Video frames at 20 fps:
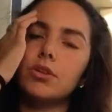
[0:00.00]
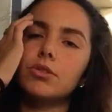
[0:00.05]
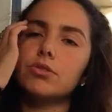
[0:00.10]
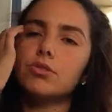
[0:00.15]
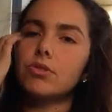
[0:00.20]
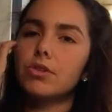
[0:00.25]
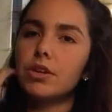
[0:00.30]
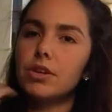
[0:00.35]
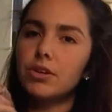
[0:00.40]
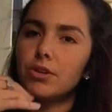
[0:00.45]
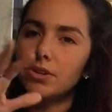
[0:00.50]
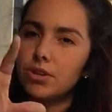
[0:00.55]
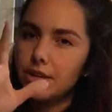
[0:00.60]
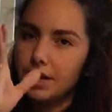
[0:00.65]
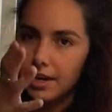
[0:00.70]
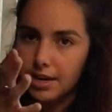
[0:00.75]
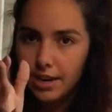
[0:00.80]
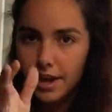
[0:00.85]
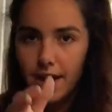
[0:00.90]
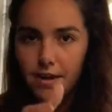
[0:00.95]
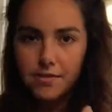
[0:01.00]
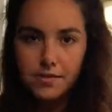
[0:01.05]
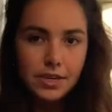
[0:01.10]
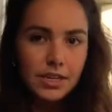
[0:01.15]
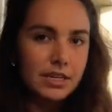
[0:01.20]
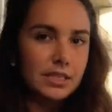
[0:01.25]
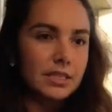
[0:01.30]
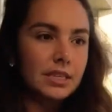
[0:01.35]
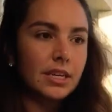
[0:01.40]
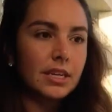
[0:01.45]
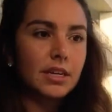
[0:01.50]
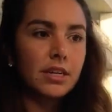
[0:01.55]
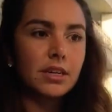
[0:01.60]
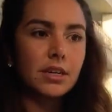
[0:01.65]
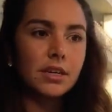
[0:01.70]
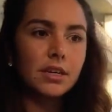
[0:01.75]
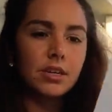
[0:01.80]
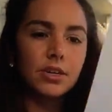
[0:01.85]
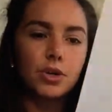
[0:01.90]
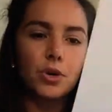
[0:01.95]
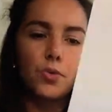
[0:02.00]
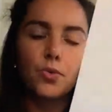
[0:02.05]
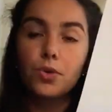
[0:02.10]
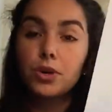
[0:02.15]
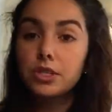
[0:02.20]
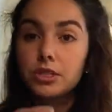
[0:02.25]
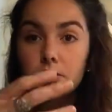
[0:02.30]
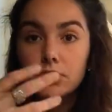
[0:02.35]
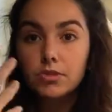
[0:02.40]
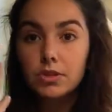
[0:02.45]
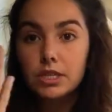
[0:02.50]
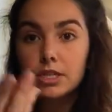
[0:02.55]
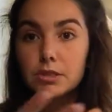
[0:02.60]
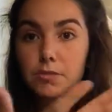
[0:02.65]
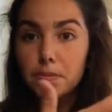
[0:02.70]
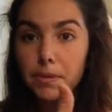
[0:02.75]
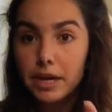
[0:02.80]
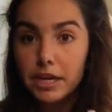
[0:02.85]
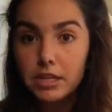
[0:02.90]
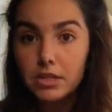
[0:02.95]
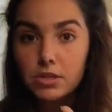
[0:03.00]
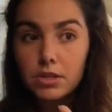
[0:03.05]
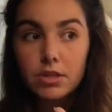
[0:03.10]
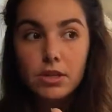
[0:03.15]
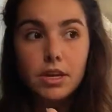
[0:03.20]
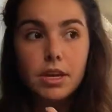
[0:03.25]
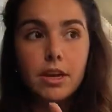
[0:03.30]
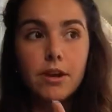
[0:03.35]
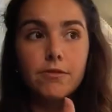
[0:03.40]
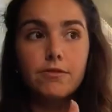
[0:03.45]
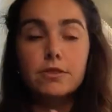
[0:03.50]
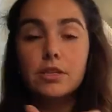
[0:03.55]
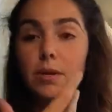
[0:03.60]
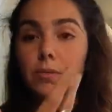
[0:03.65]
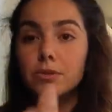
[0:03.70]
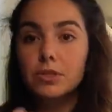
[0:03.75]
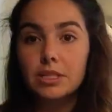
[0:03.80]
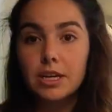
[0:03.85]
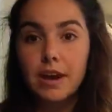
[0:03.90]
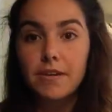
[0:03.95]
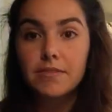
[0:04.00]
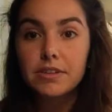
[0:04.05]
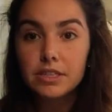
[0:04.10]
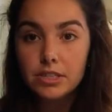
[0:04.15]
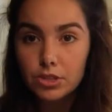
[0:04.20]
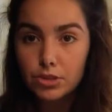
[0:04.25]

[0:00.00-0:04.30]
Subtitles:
So, you know, you kind of have an idea, you know, what to expect if someone's having